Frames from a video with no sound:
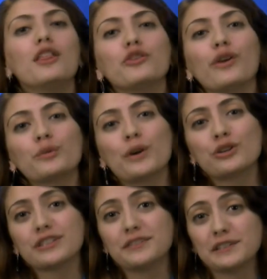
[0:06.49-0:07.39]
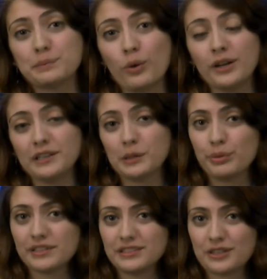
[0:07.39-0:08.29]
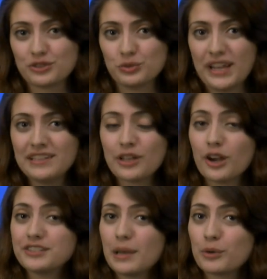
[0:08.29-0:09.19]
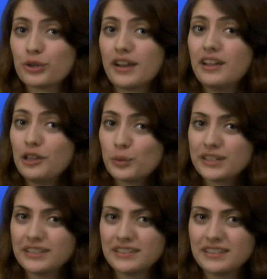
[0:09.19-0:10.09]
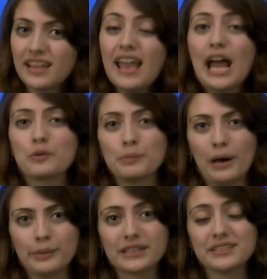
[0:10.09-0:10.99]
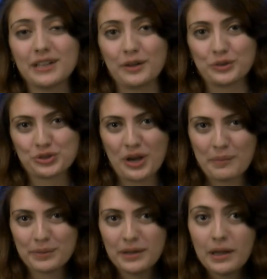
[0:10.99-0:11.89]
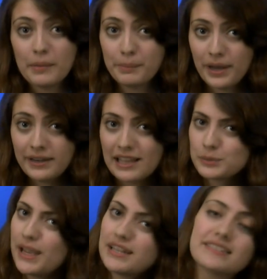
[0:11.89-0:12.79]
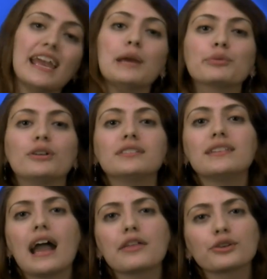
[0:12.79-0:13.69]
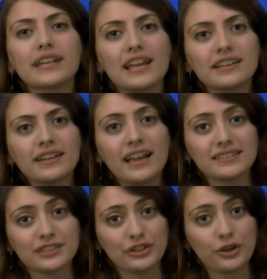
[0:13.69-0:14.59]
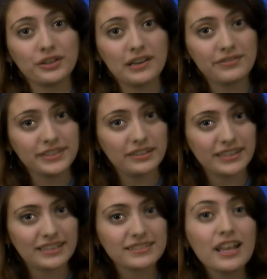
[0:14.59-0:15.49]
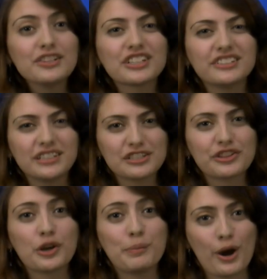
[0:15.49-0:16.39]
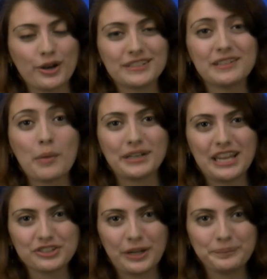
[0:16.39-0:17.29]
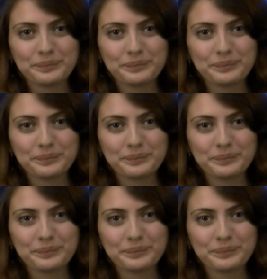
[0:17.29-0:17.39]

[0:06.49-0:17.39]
The frontrunners at this point in the presidential race are Democrat Hillary Clinton and Republican Donald Trump. But as we head into April, neither candidate has secured enough delegates to clinch their party's nomination.